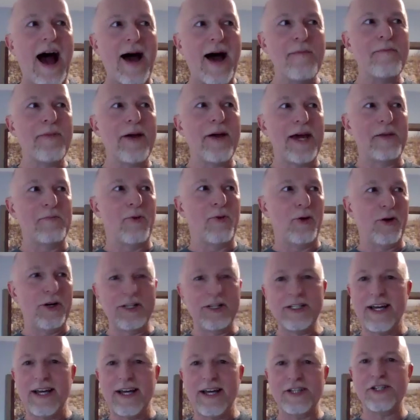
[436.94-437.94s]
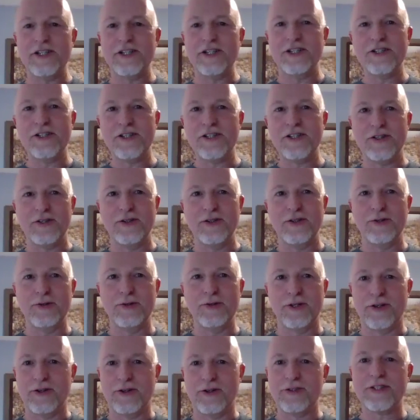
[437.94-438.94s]
I'm paying more attention
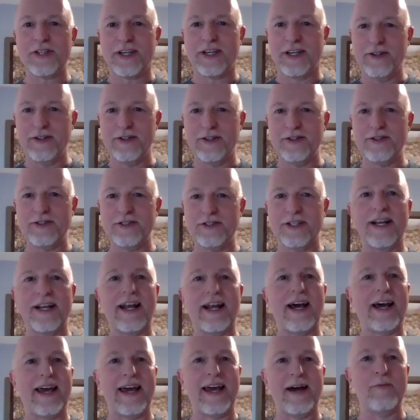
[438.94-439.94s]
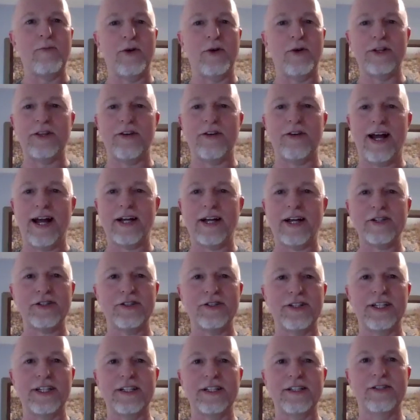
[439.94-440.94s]
to their skills than I am what they're
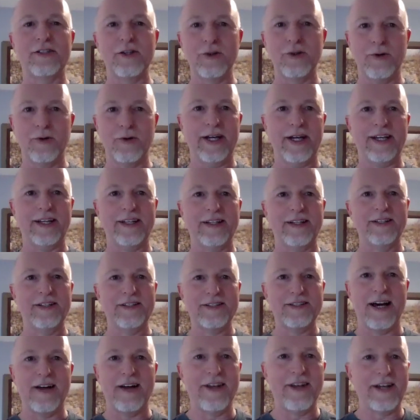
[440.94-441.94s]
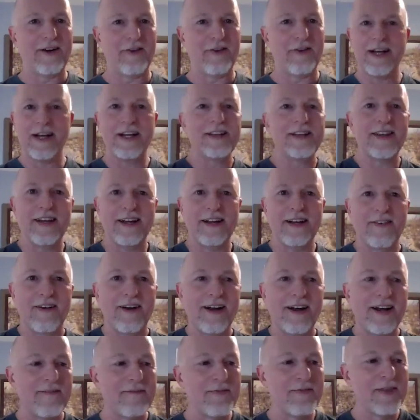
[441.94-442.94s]
actually doing, selling or anything,
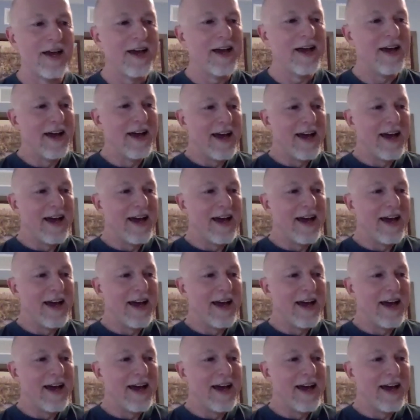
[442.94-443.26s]
right?